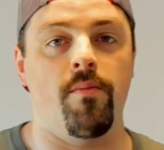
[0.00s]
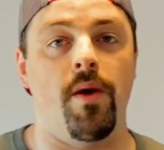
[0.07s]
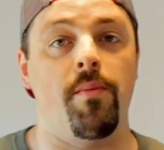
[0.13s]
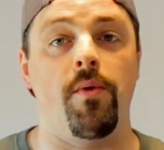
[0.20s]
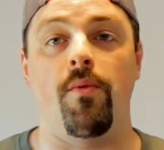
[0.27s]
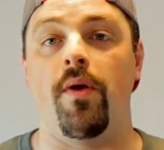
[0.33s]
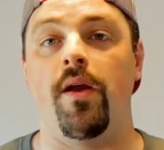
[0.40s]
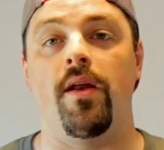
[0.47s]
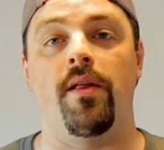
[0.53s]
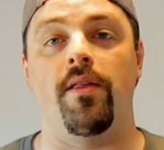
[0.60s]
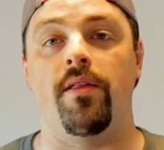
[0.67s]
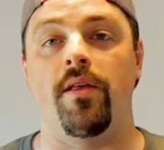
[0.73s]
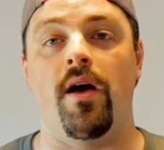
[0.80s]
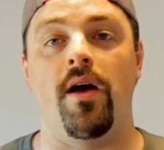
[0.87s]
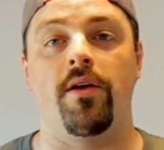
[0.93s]
you might be where you're at
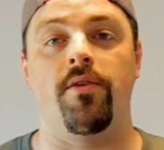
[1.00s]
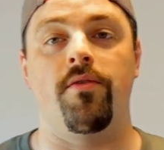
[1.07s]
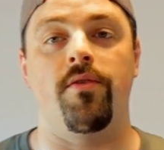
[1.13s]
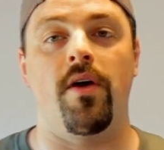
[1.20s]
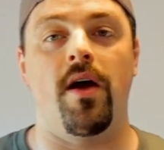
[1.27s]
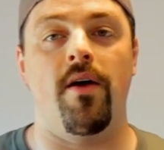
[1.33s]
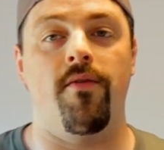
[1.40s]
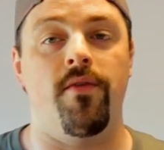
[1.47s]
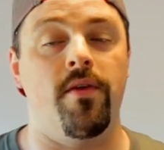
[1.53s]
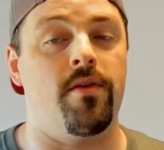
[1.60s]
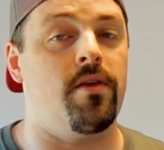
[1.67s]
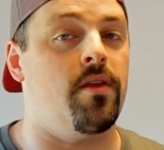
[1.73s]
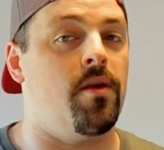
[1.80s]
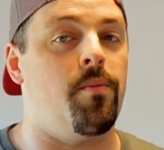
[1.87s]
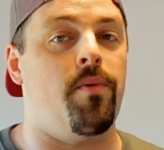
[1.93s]
the doctor's
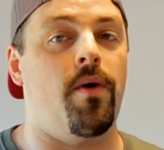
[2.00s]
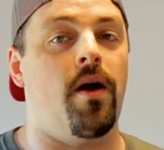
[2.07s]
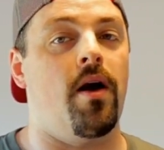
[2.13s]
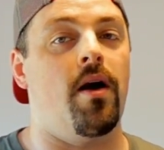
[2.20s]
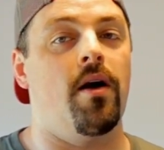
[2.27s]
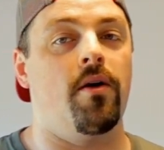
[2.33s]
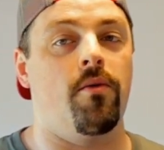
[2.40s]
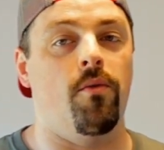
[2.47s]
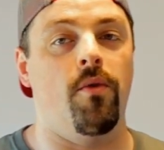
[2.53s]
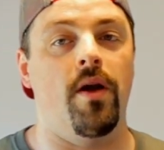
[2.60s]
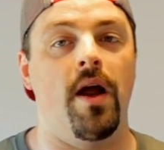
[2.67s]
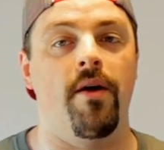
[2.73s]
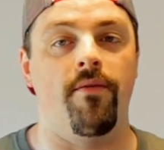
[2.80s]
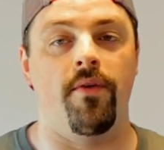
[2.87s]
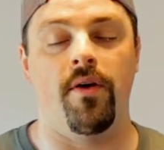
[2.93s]
office, in the park,
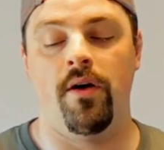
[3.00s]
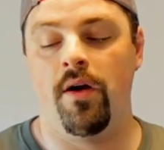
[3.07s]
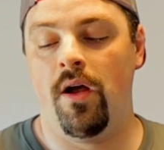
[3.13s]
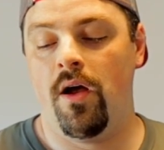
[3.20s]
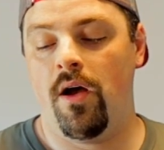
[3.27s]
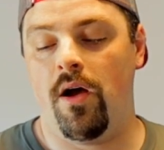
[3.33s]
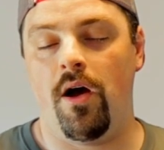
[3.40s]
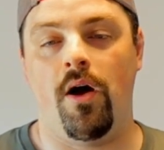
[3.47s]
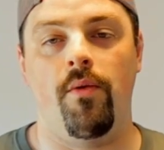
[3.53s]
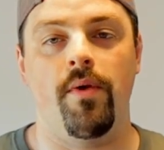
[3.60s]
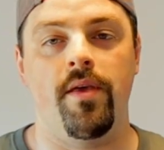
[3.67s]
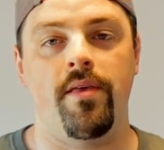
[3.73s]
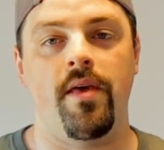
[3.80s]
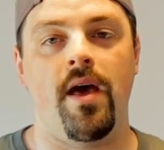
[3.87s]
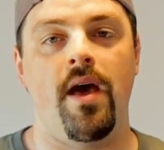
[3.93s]
whatever.
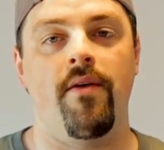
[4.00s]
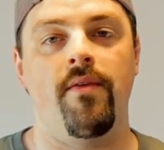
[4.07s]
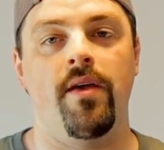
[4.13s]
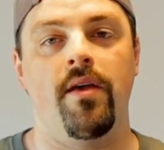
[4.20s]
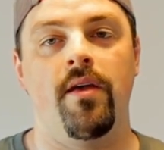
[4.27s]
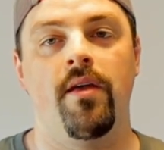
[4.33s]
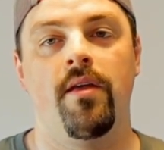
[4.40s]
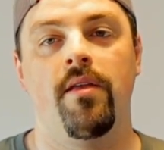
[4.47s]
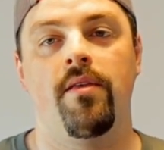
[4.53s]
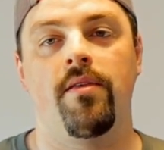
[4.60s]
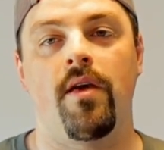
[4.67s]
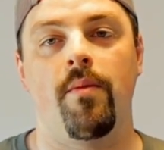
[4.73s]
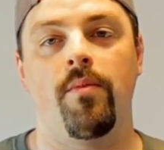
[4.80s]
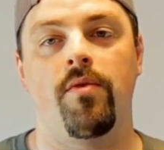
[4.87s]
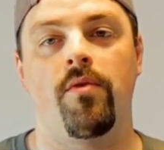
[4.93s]
Always having
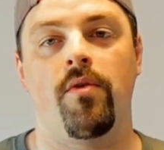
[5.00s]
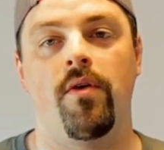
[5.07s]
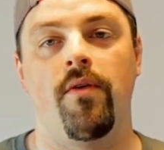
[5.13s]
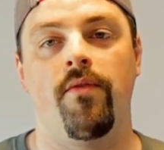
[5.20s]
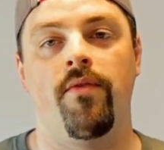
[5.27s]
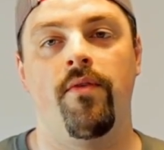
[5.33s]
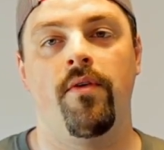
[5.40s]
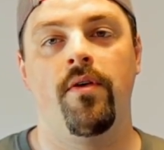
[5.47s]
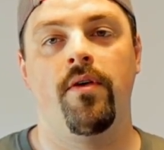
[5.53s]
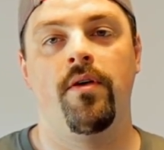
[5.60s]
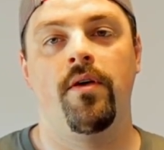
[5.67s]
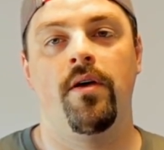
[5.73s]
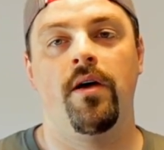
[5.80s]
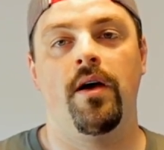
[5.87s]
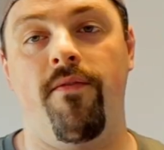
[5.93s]
some sort of
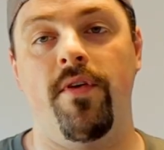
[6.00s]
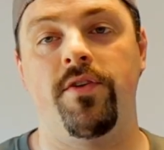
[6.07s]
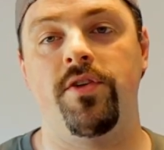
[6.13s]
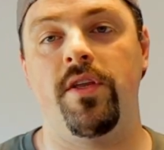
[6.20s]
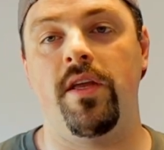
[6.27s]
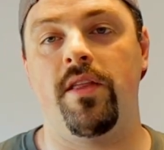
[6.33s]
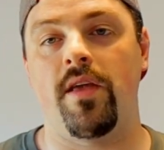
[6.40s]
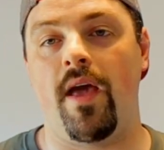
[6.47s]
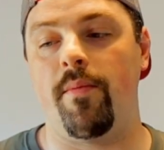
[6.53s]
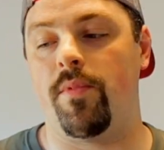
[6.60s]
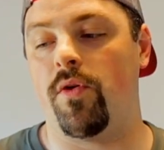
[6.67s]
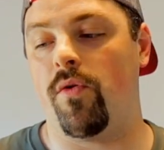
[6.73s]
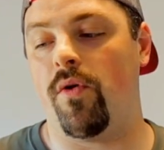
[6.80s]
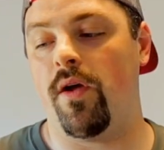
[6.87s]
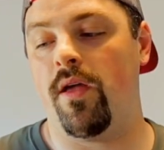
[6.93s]
fidgety type
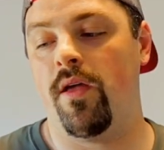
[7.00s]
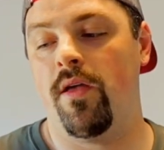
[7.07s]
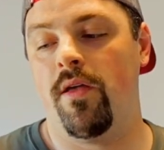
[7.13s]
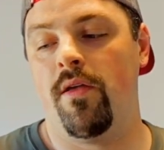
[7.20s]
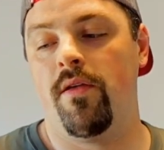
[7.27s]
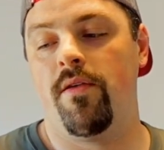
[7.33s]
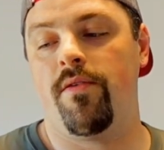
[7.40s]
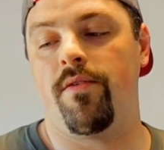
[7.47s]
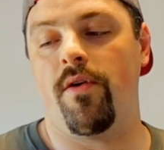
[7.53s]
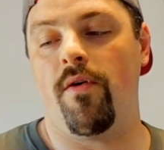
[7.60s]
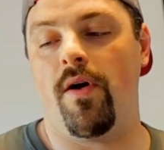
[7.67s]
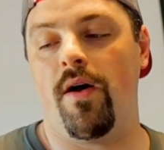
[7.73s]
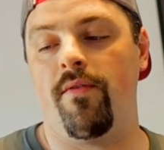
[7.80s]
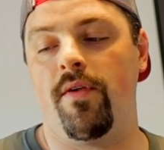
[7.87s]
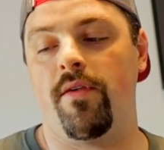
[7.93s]
toy. So
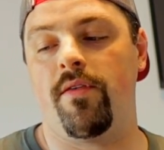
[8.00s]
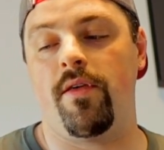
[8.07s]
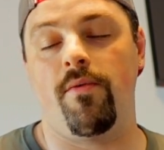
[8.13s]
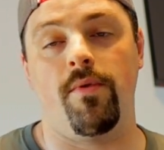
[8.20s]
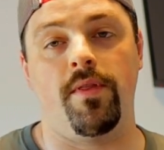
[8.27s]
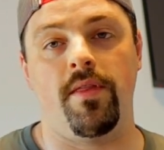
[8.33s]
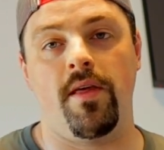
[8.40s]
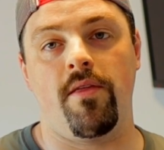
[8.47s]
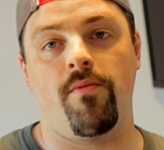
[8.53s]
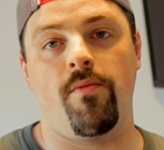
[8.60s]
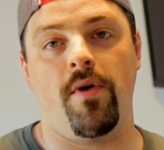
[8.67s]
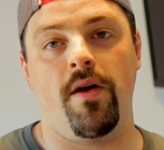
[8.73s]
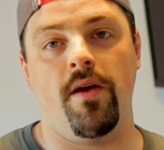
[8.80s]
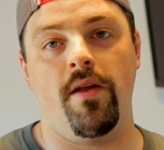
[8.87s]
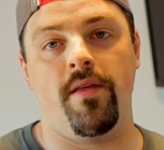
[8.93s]
obviously with this
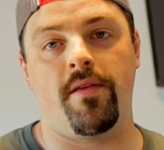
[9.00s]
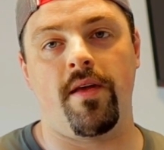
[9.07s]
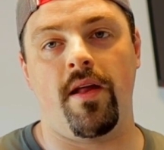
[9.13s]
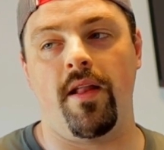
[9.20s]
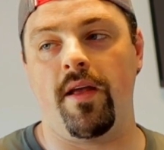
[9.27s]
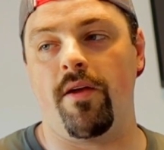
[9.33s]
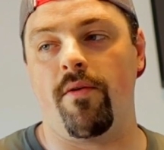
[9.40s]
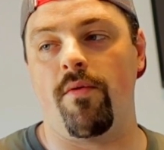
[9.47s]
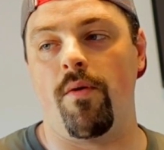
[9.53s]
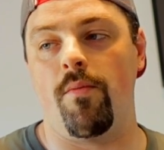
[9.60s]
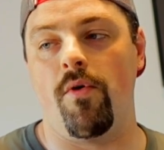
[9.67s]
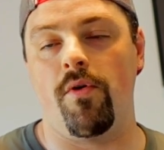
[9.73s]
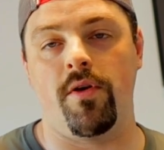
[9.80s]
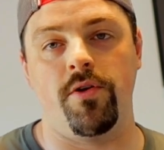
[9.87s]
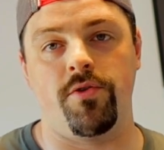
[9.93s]
one, it's kind of like a
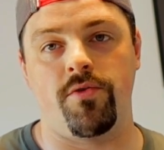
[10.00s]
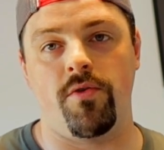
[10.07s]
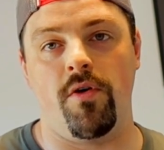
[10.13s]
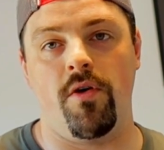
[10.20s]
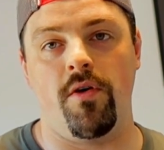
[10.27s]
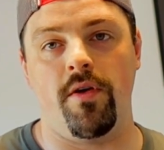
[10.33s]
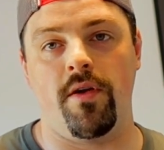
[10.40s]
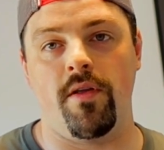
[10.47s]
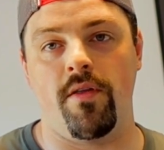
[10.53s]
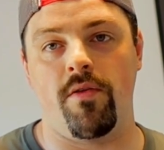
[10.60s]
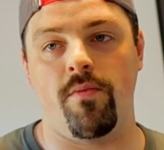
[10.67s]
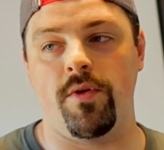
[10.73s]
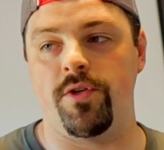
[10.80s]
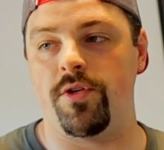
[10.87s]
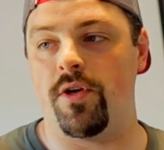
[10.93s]
remote control. You can
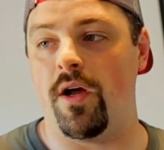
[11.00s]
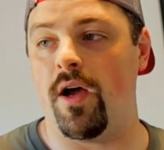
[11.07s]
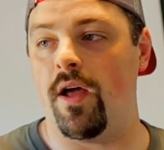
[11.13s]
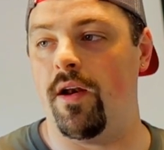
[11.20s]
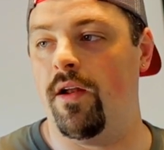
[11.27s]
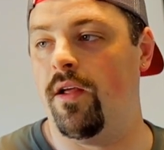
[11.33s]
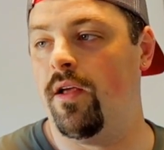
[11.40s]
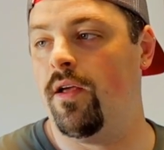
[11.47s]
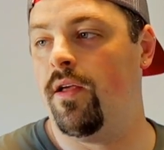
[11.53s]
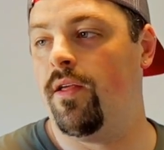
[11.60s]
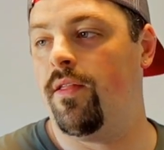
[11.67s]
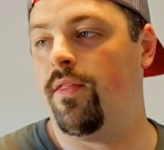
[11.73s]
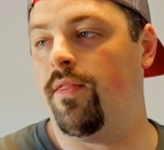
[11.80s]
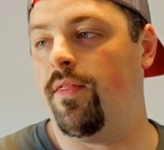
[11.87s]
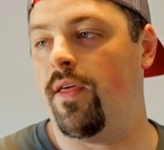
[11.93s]
switch it on.
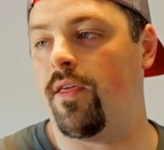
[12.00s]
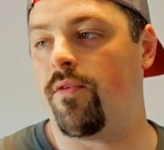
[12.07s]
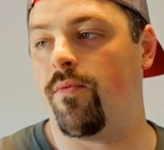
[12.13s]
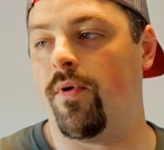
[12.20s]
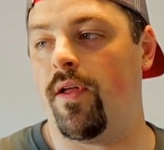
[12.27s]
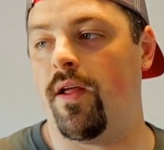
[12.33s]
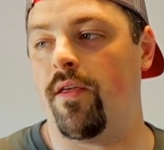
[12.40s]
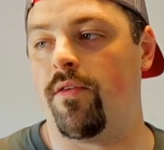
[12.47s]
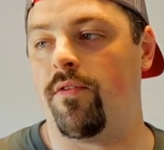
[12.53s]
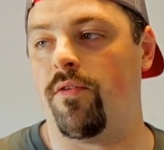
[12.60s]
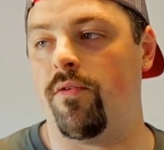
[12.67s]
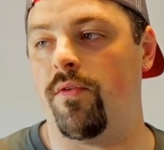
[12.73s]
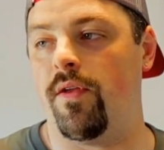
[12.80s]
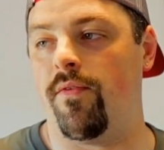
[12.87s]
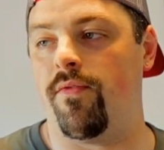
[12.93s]
This one has
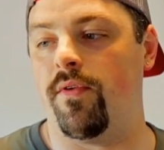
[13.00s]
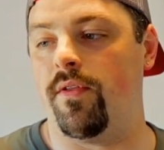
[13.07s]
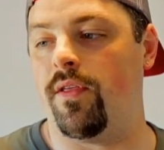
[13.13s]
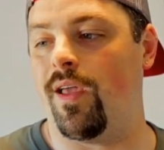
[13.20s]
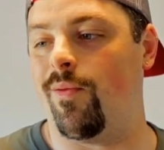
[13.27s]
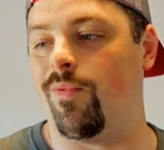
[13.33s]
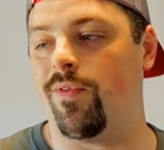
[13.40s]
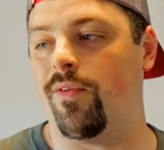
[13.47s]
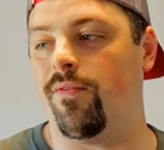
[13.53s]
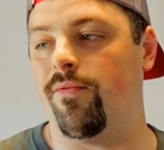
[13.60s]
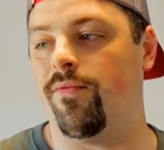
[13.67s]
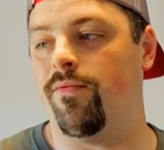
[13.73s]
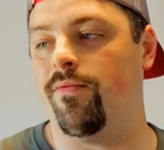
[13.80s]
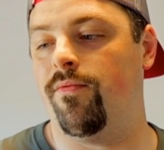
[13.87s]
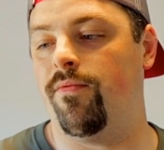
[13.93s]
two different types
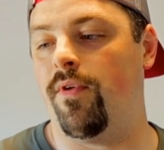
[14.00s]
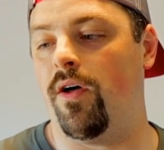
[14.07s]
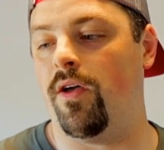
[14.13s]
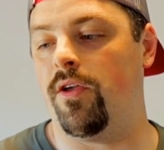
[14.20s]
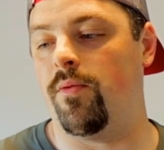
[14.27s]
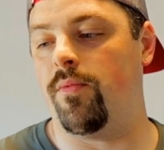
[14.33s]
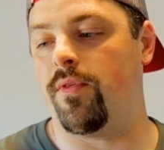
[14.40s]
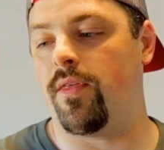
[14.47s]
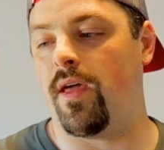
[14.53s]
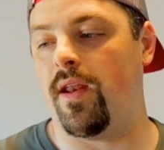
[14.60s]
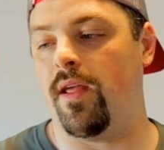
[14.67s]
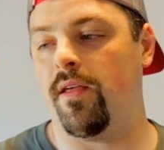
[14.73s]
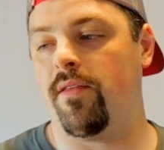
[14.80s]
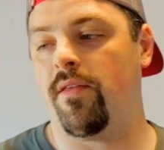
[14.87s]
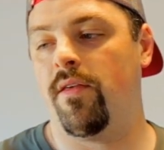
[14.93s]
of volume
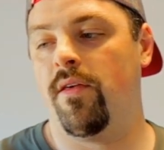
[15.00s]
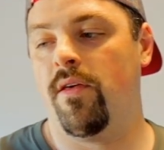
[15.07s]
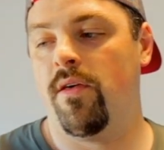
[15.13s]
settings,